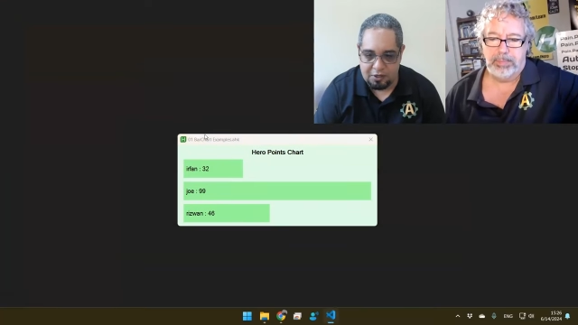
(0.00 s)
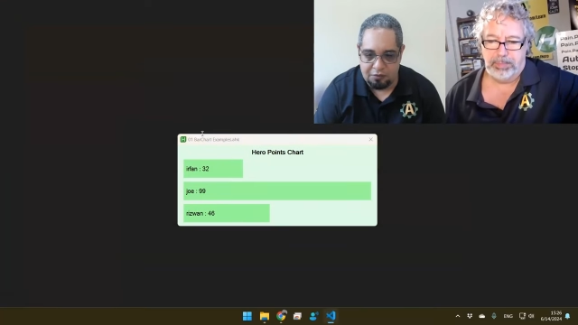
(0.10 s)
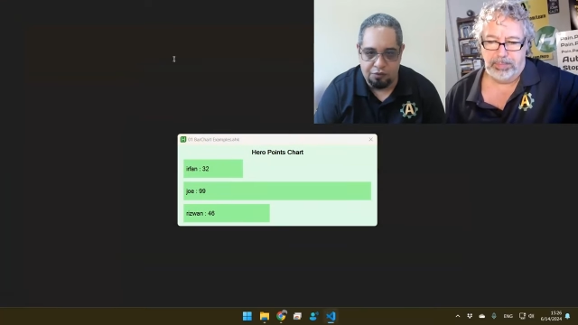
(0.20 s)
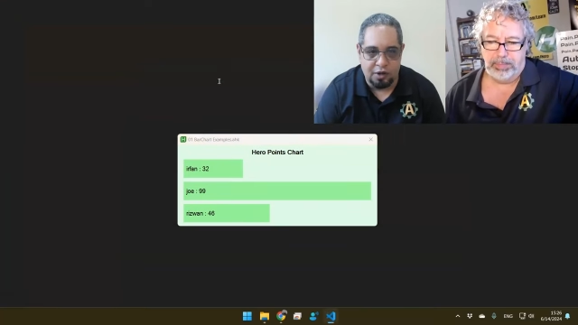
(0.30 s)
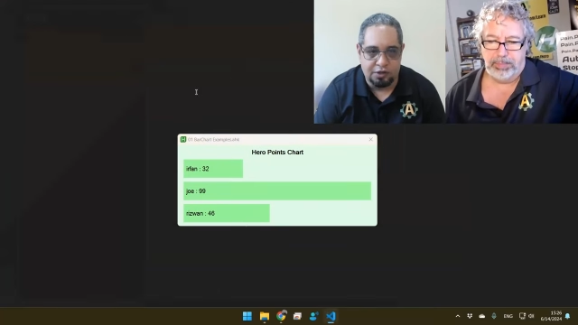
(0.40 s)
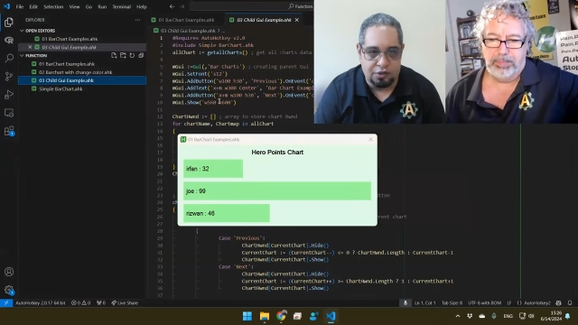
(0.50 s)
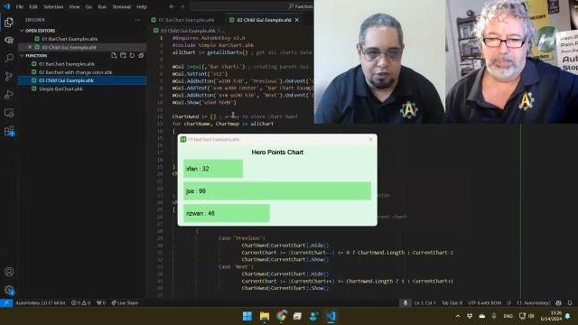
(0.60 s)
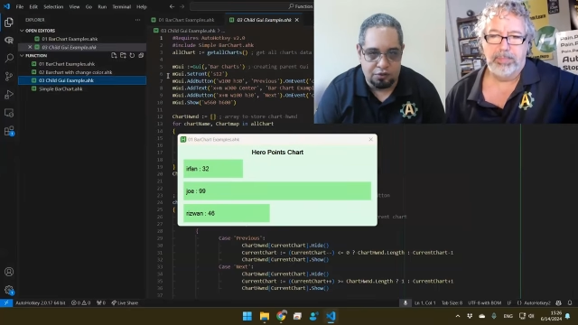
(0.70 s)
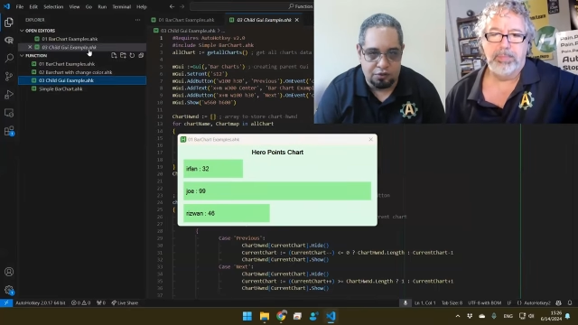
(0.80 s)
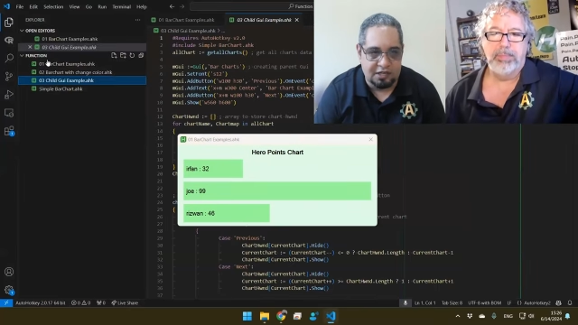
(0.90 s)
Speaker 1: when you want to
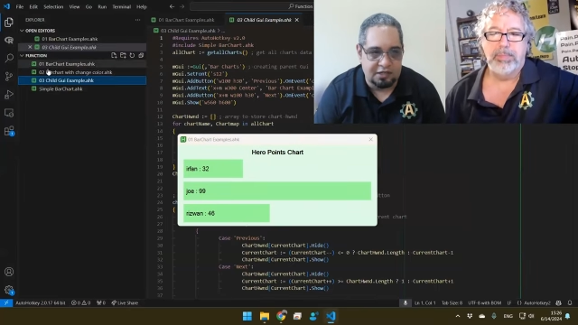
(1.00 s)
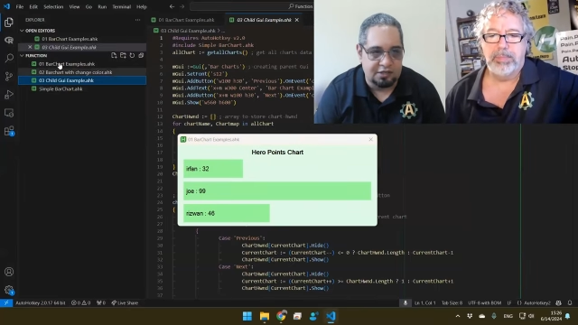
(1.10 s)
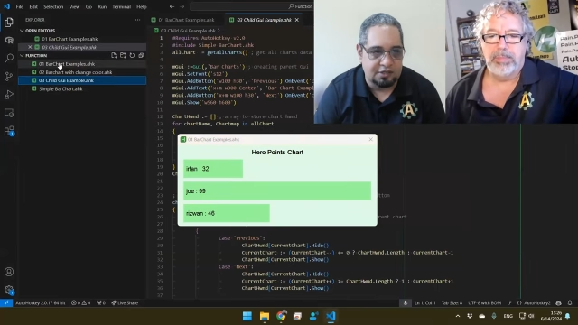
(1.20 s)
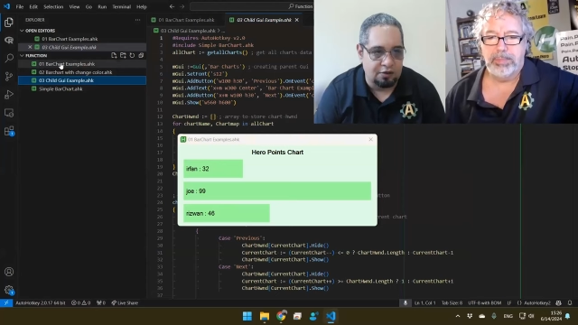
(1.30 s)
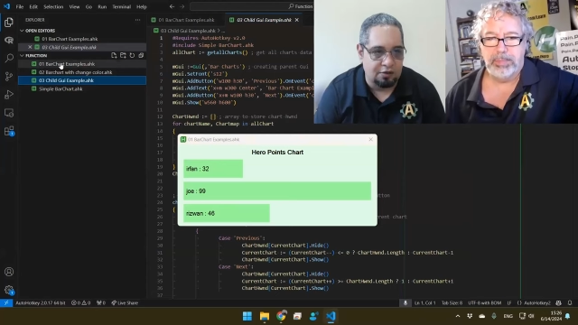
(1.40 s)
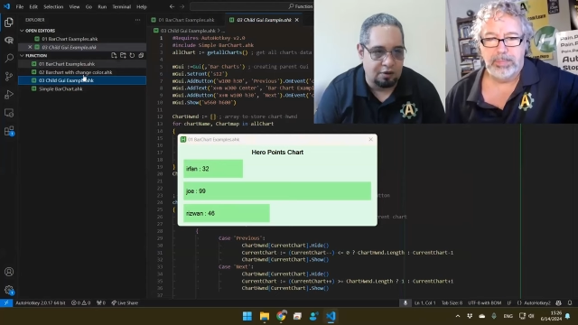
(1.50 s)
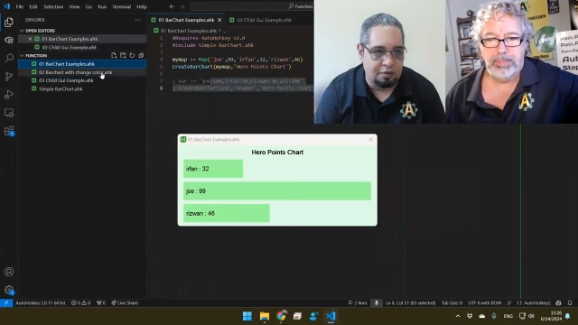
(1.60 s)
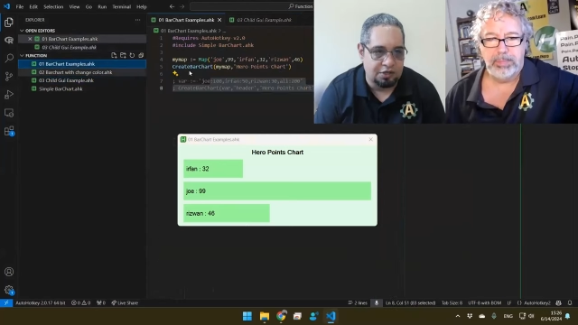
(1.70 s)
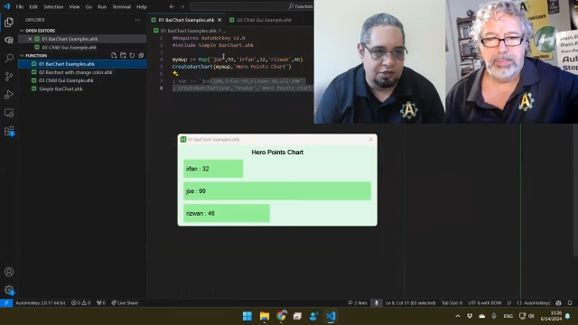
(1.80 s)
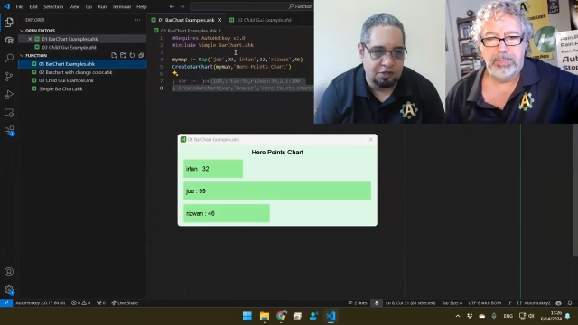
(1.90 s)
use it. So let
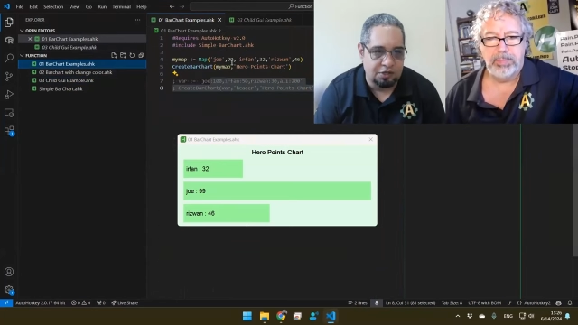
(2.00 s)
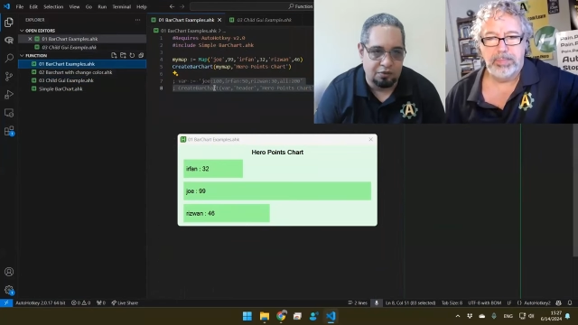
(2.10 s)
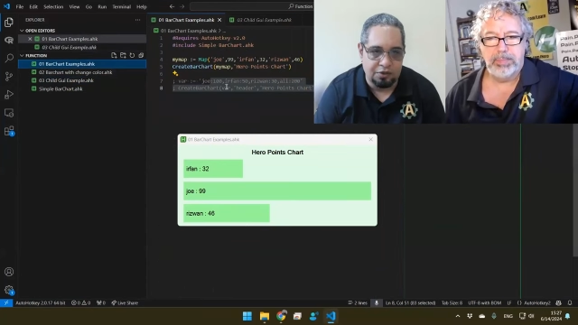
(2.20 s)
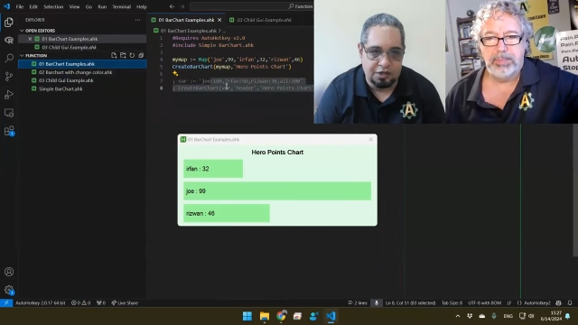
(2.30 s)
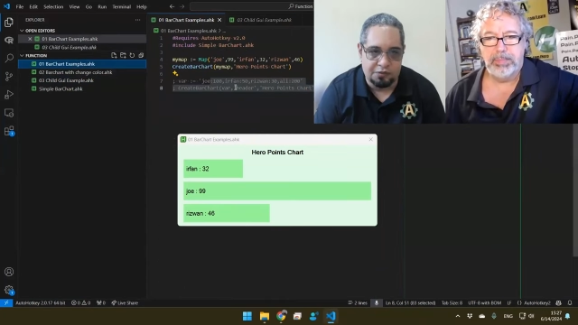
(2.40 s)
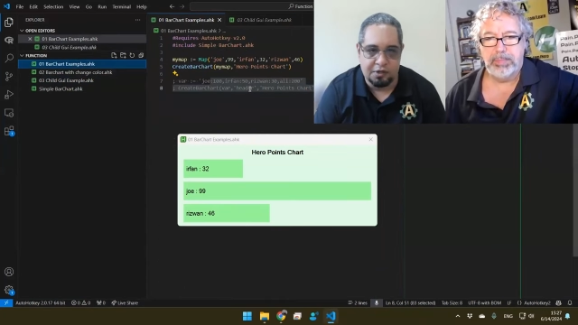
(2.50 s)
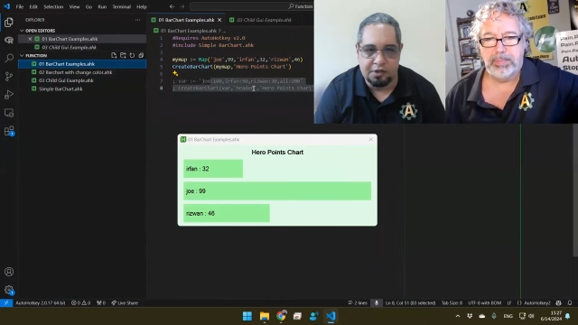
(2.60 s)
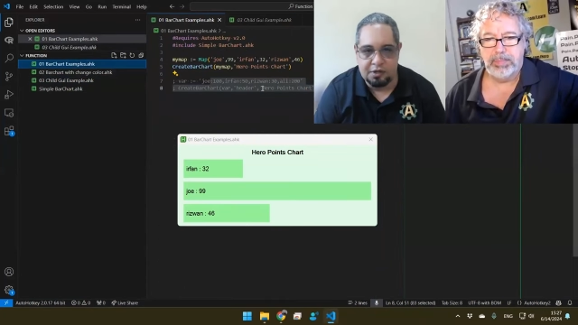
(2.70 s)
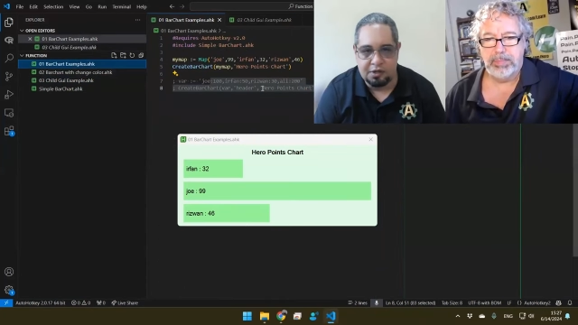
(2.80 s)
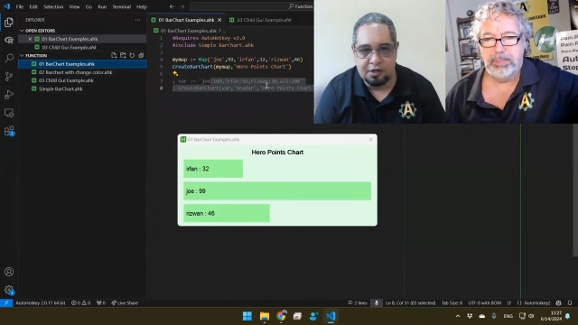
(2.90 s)
me show this
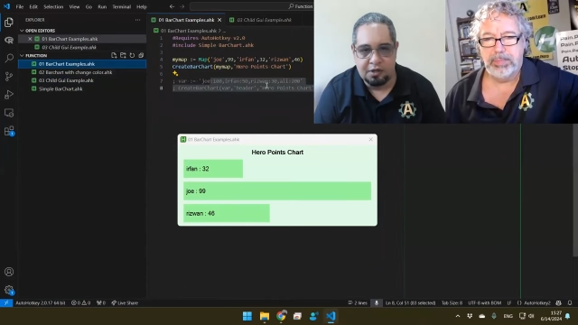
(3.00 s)
one,